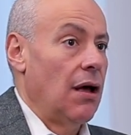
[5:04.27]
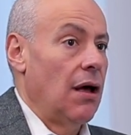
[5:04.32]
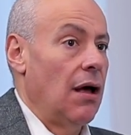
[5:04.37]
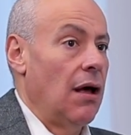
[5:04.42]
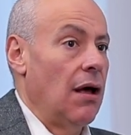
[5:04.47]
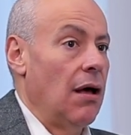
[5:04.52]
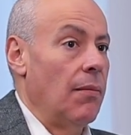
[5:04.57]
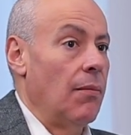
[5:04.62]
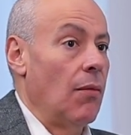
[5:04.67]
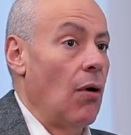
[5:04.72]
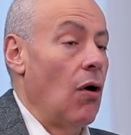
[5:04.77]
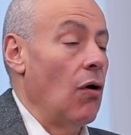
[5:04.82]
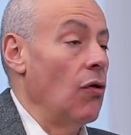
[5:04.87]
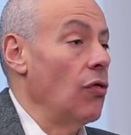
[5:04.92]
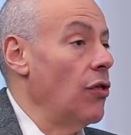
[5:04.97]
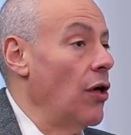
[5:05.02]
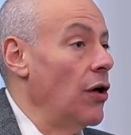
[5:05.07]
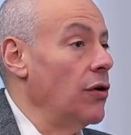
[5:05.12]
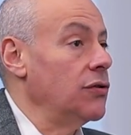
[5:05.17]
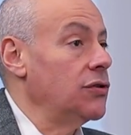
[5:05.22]

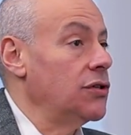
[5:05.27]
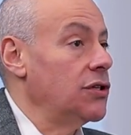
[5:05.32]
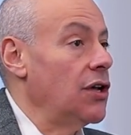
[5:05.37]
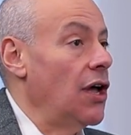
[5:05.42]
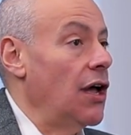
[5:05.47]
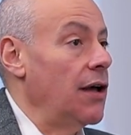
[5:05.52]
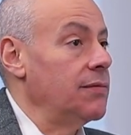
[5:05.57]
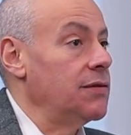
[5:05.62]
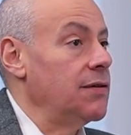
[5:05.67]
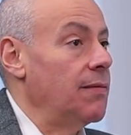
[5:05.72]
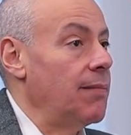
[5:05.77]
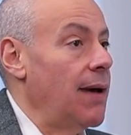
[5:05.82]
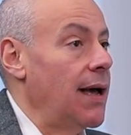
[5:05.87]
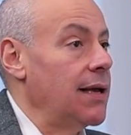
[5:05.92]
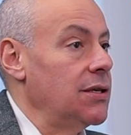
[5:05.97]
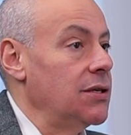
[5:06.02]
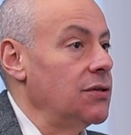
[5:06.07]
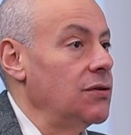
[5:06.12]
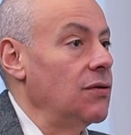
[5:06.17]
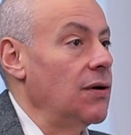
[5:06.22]
on those types of
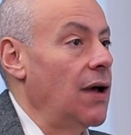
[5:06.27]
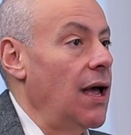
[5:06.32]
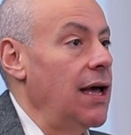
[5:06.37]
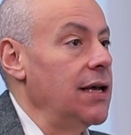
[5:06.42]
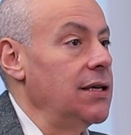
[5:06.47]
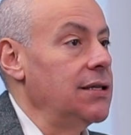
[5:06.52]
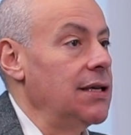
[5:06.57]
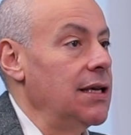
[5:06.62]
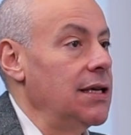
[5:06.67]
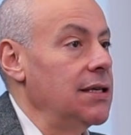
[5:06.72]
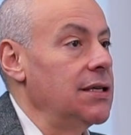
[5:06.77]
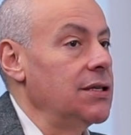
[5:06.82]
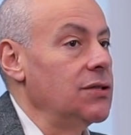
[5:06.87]
matters or cases.